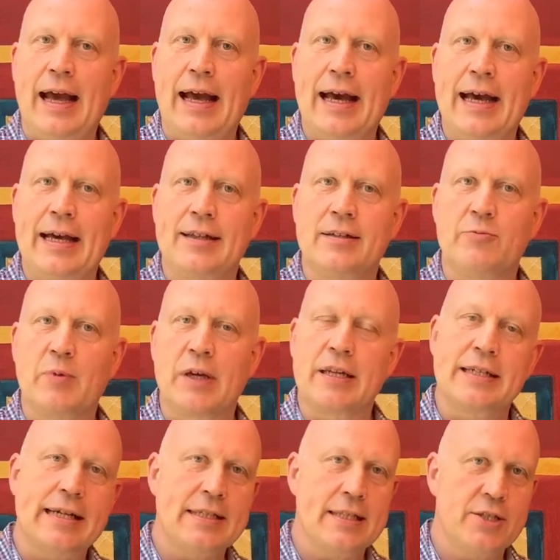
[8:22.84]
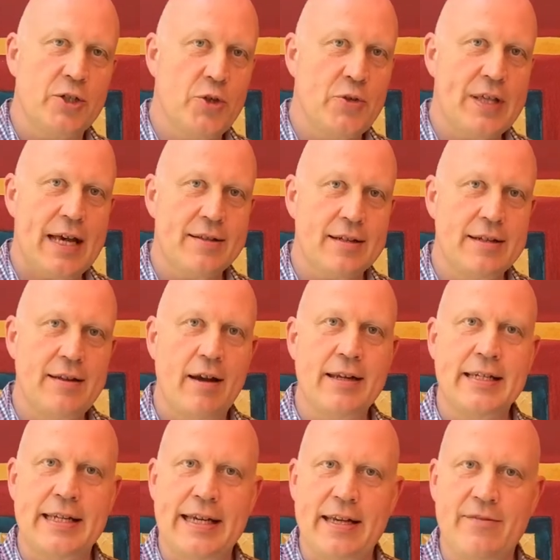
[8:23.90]
And we're going to taste the
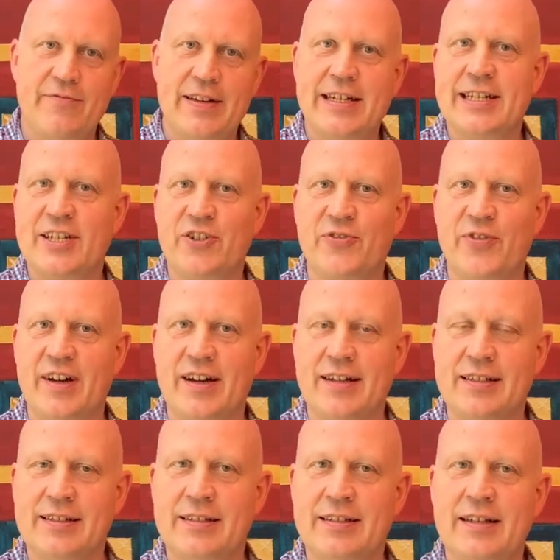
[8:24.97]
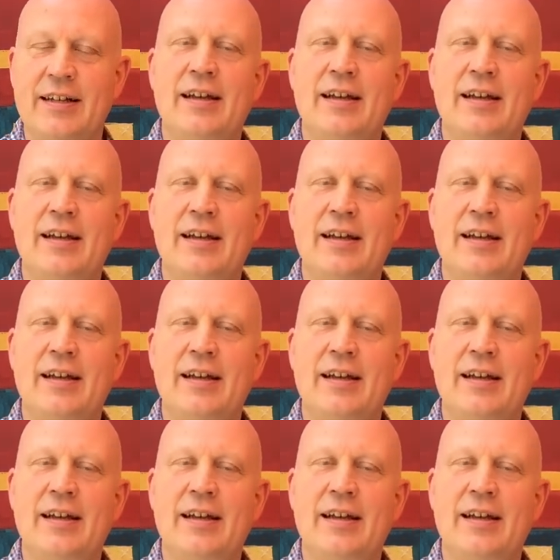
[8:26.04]
2019 vintage first.